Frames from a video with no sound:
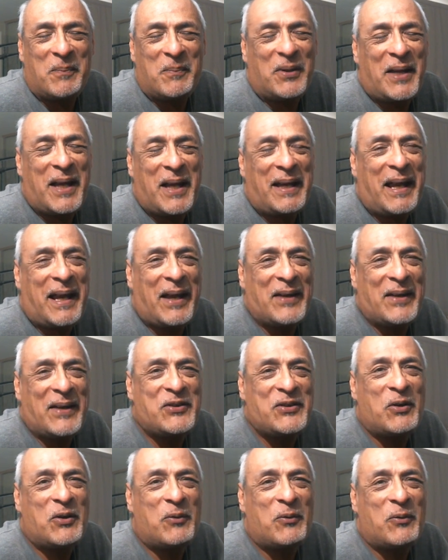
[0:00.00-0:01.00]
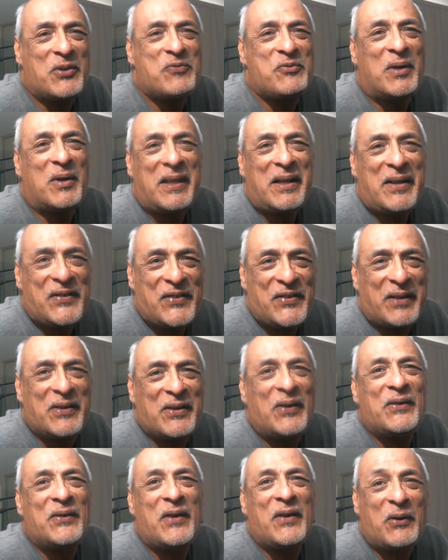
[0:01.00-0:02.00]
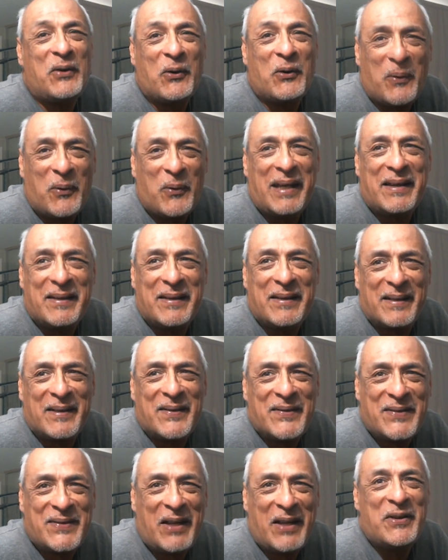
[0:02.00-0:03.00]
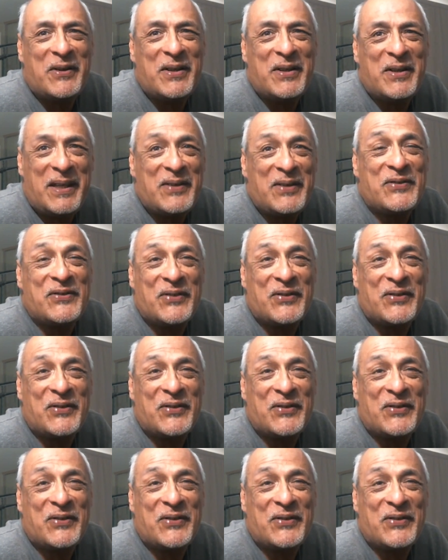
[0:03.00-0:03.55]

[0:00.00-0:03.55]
Burt Lancaster, which really yeah. signaled the great uh, '70s.